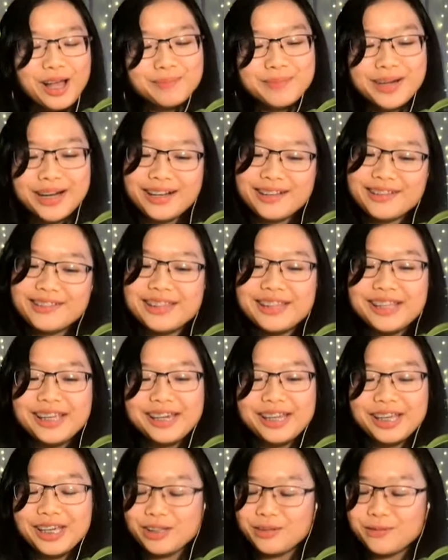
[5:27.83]
makan
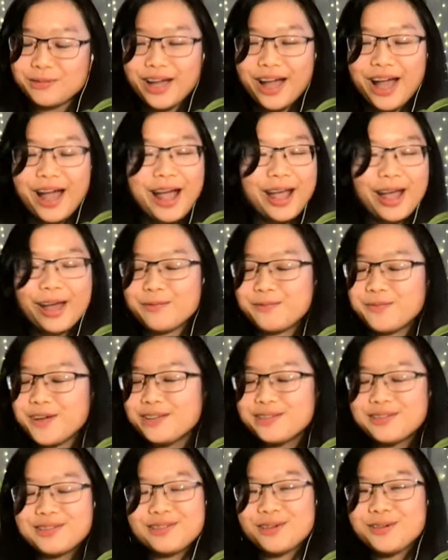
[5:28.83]
sendiri, it, it
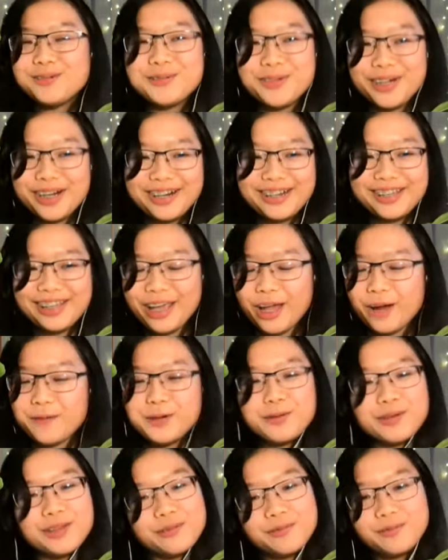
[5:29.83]
felt so weird.
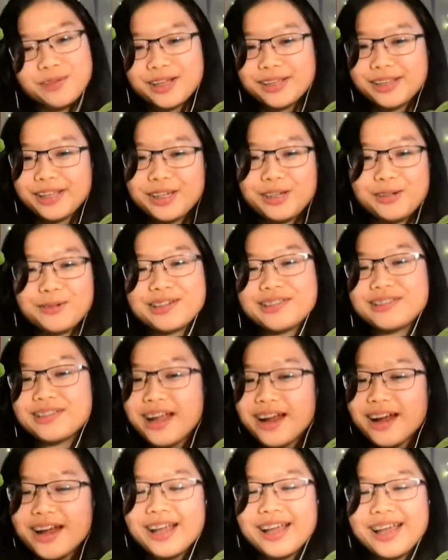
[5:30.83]
Like,
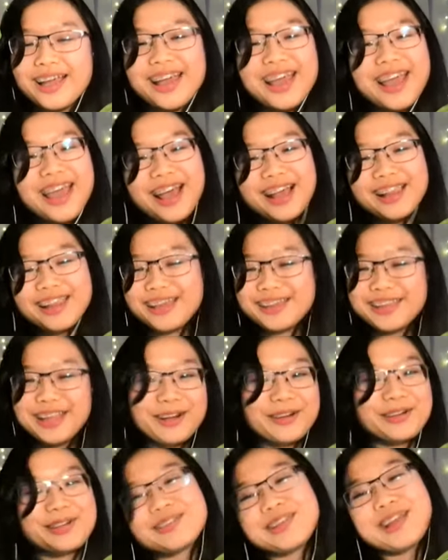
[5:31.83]
staring, like
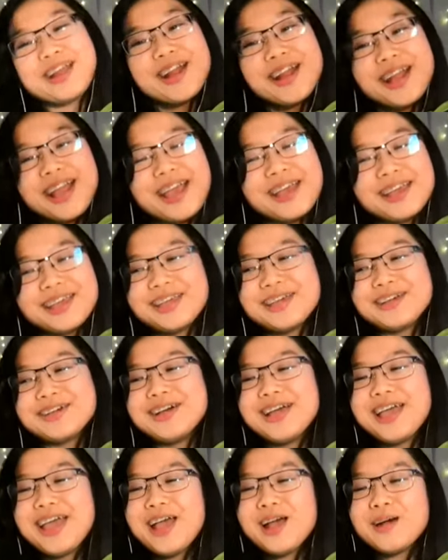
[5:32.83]
that are staring at you.
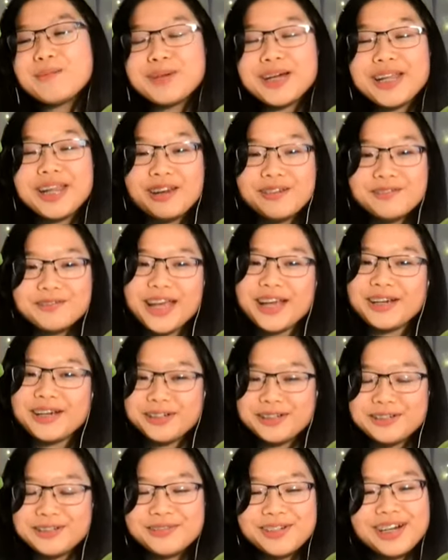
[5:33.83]
Yeah. But in
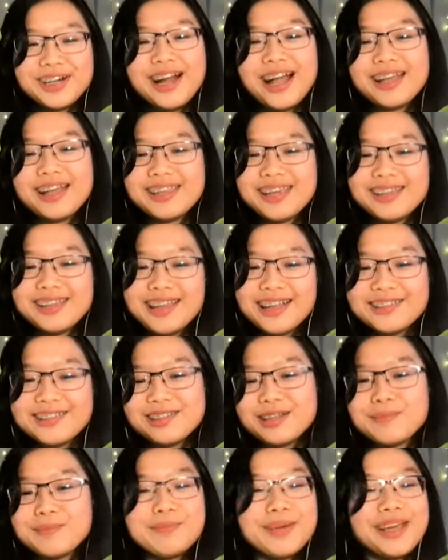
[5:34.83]
Vancouver, I think that's
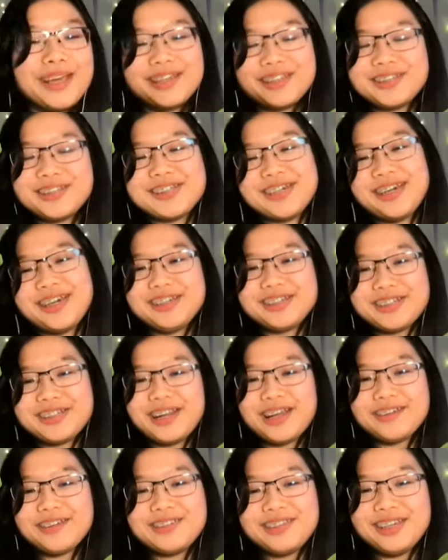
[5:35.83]
the biggest change
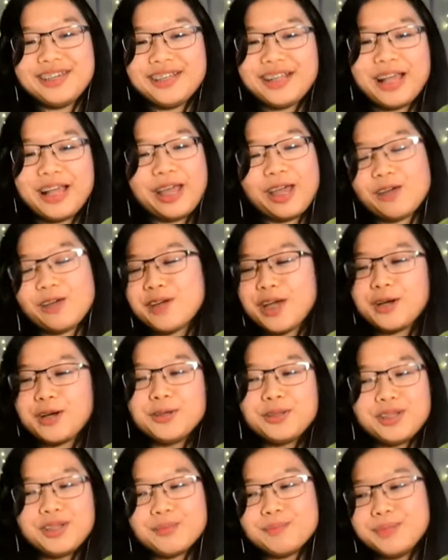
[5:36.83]
that I've seen. Like if I oh,
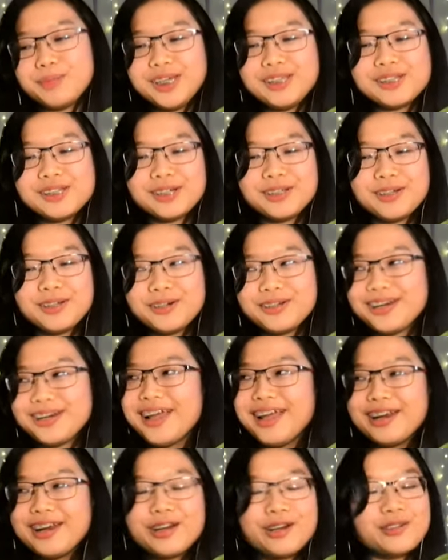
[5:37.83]
go to the nice. beach alone,
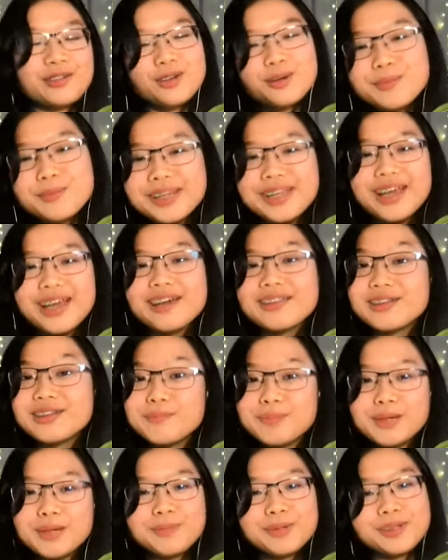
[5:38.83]
there are so many
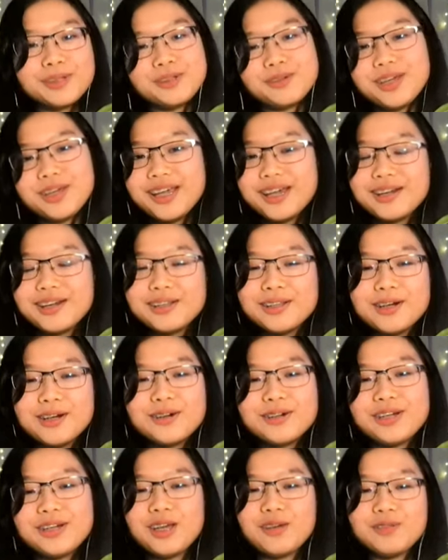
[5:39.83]
other people doing it
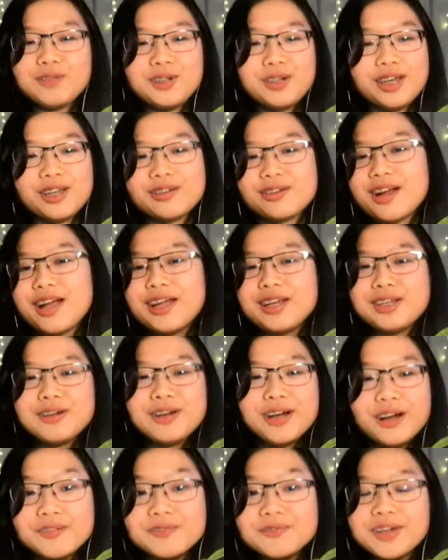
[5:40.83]
alone. If yeah. you can try a
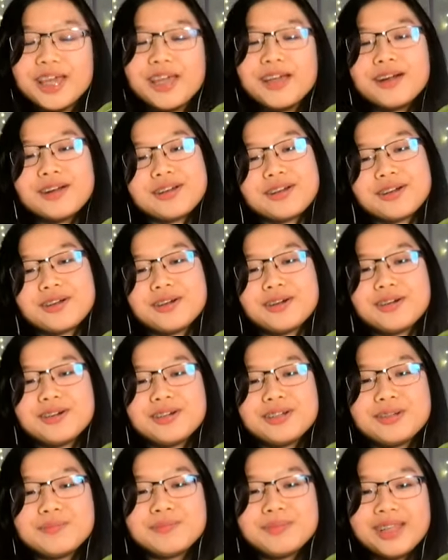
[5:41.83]
new cafe on your own,